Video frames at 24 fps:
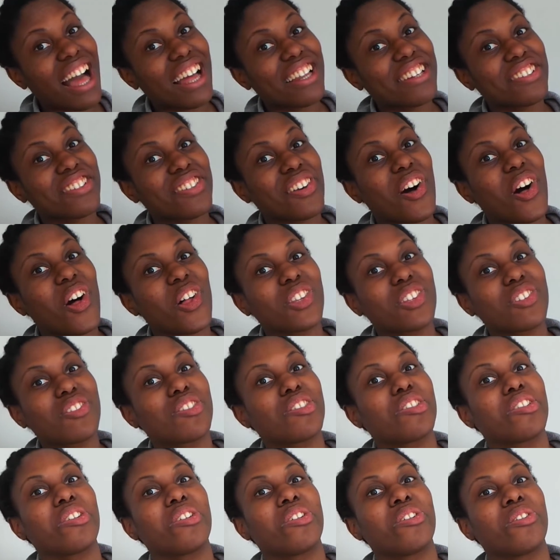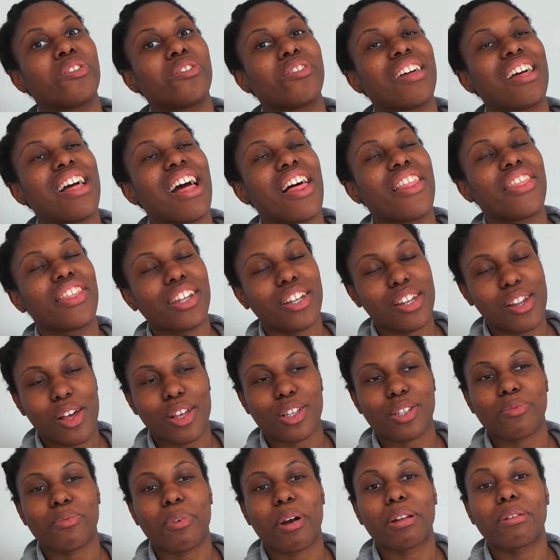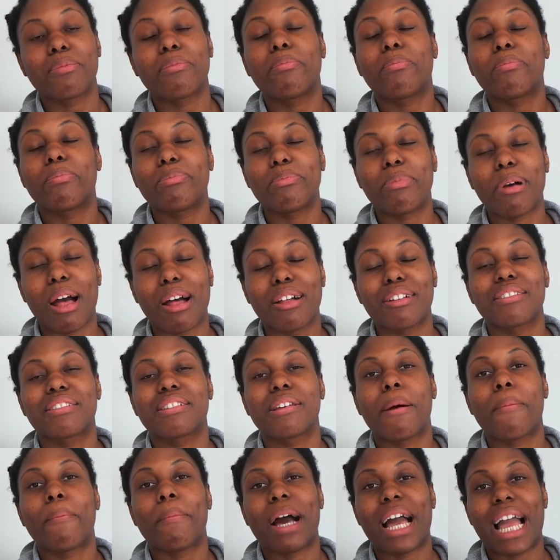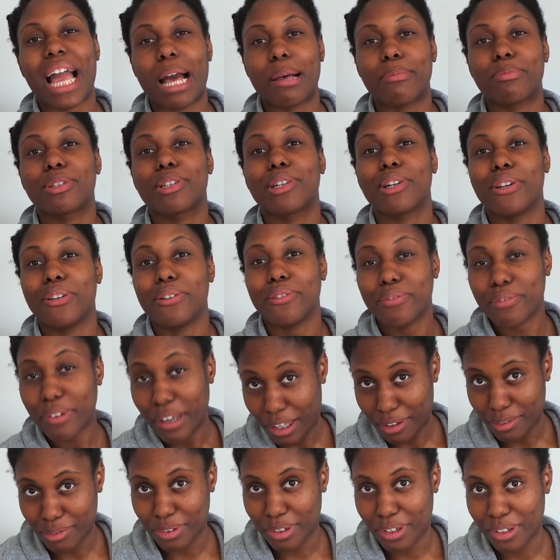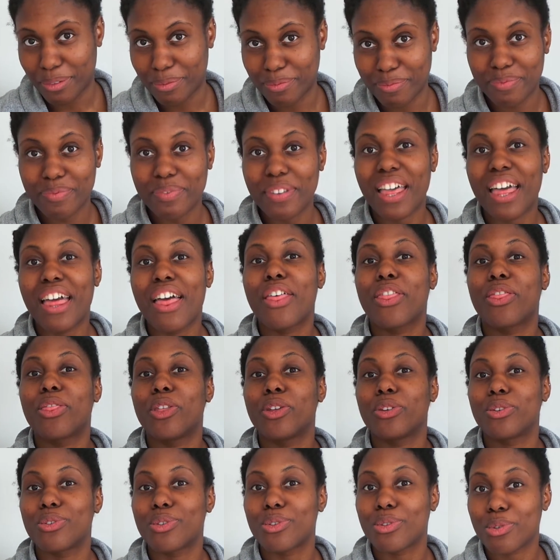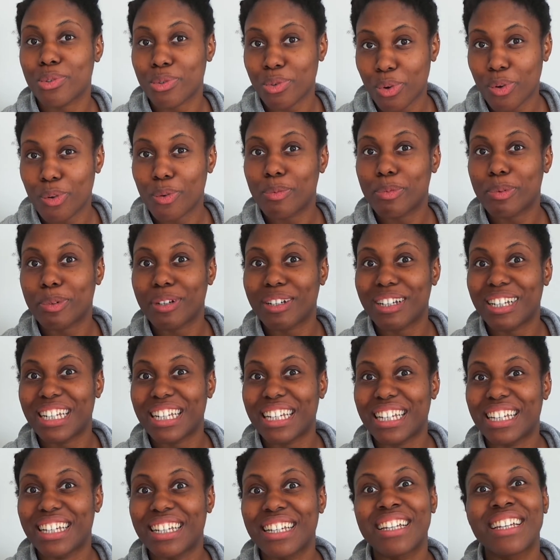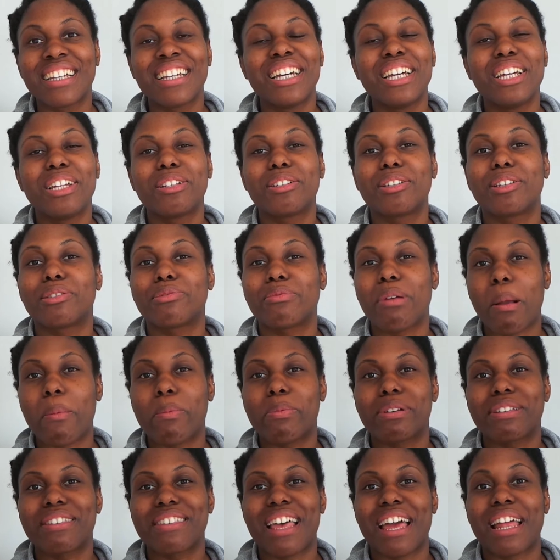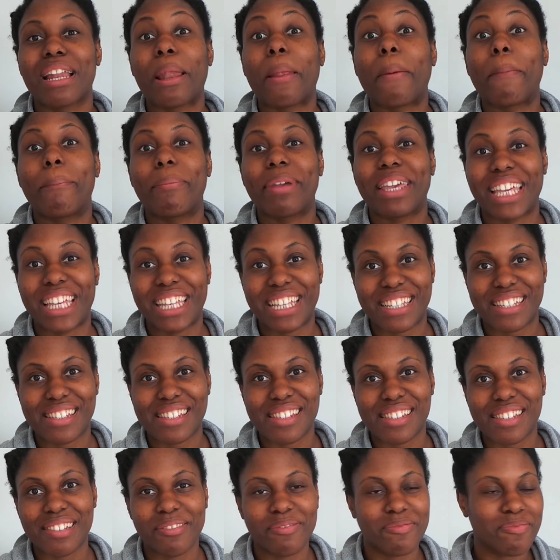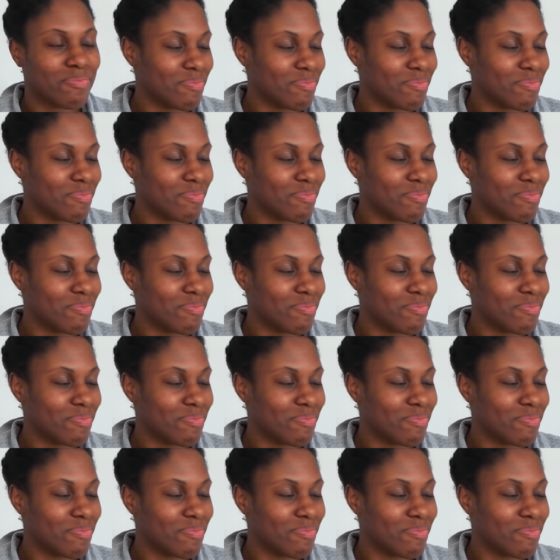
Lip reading: And onto the last one, but my absolute favourite, the strawberry to represent peace.